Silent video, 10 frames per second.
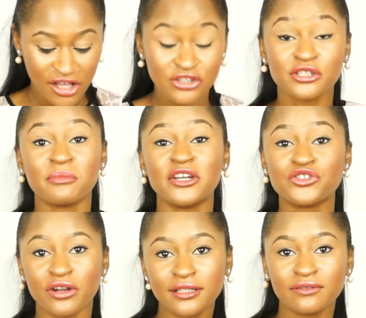So my
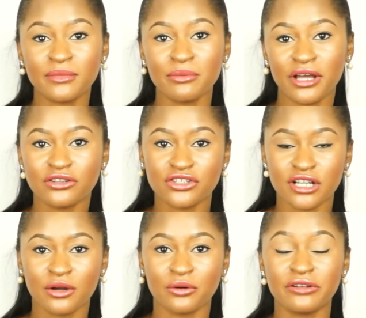dress for my bridal
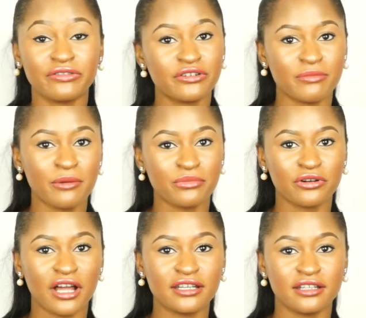shower, if you
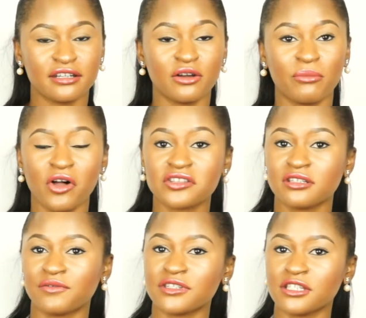remember, I did an
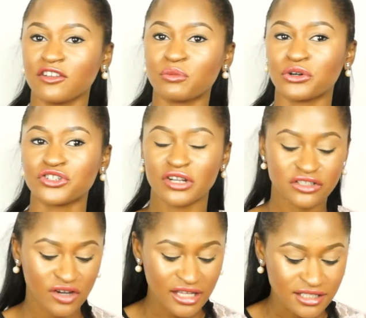unboxing of a self-portrait
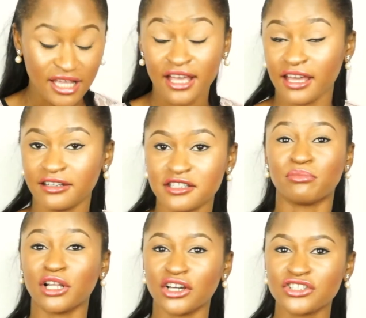dress, and it's
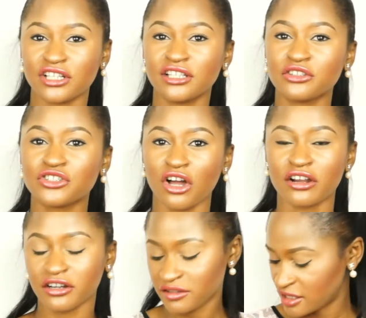blush, a little
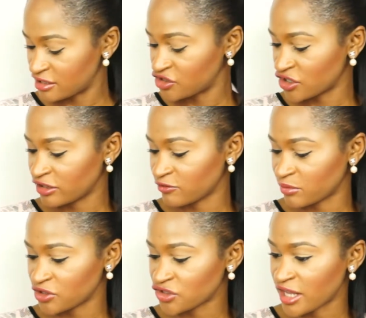darker than the shade of
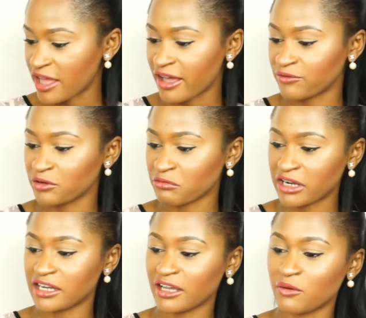blush that I have on
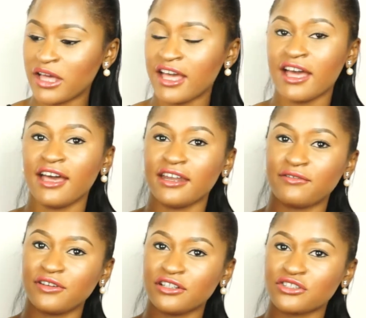right now, and I
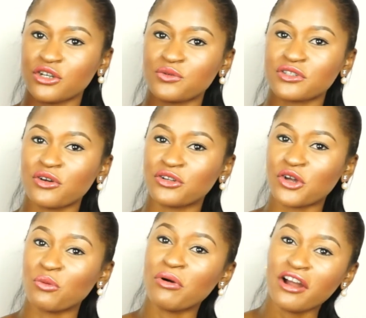feel as though it's going to
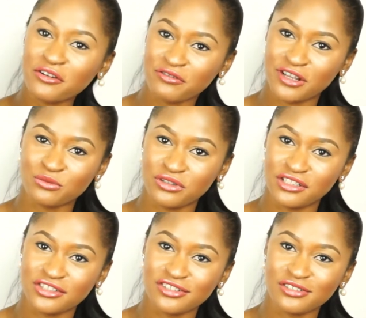go perfect with
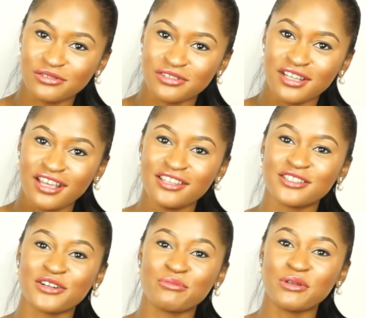these shoes.
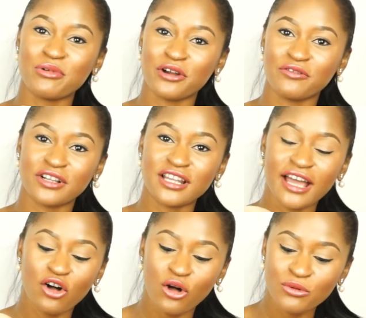It's going to be perfect. Now,
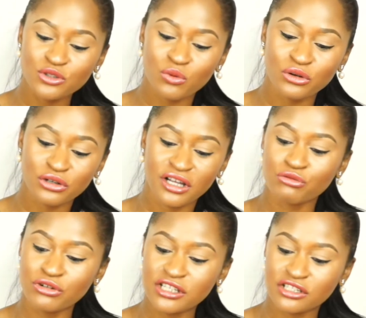I almost want
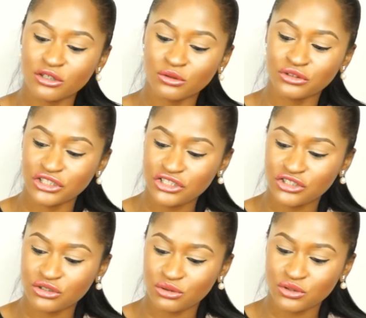to resole the
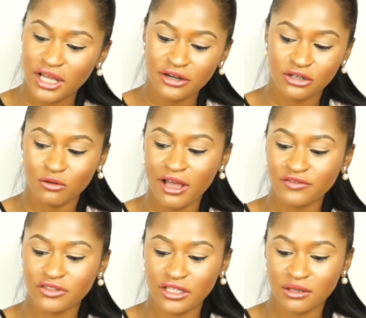shoes. I don't know. I
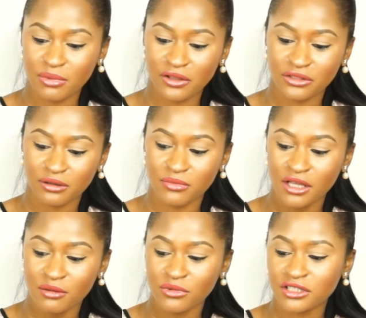have to think about them,
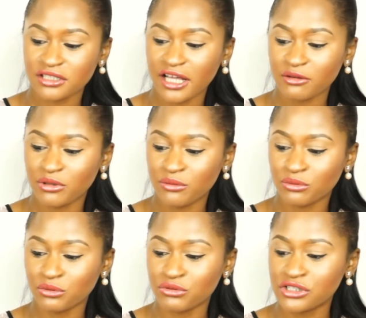because a lot of
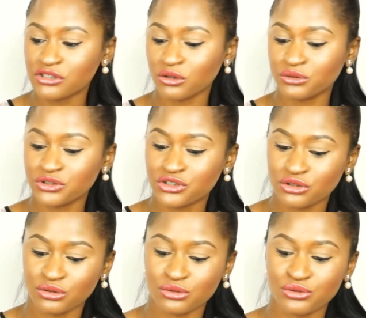people resole the
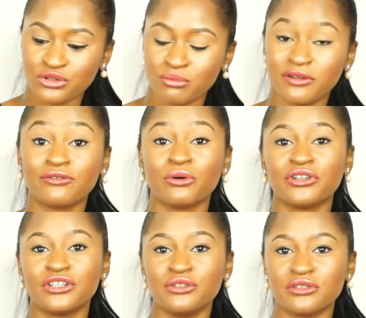shoes before
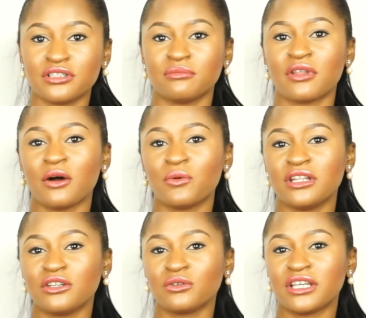they use them. That way
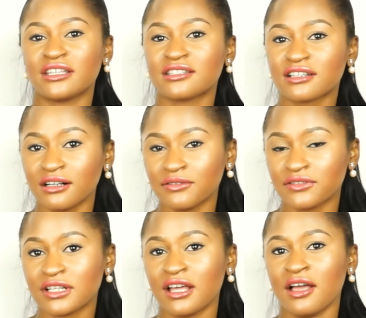they don't get
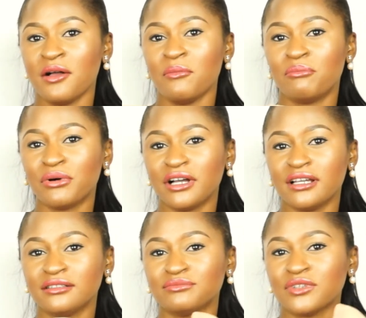scuffed.
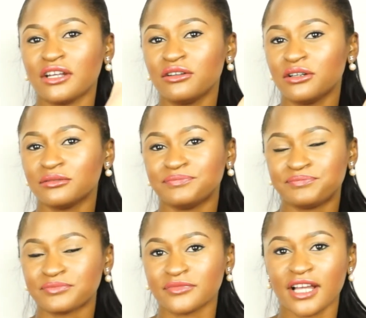But I don't
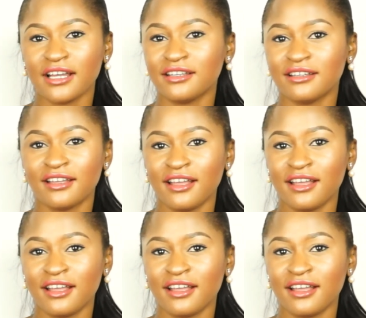know.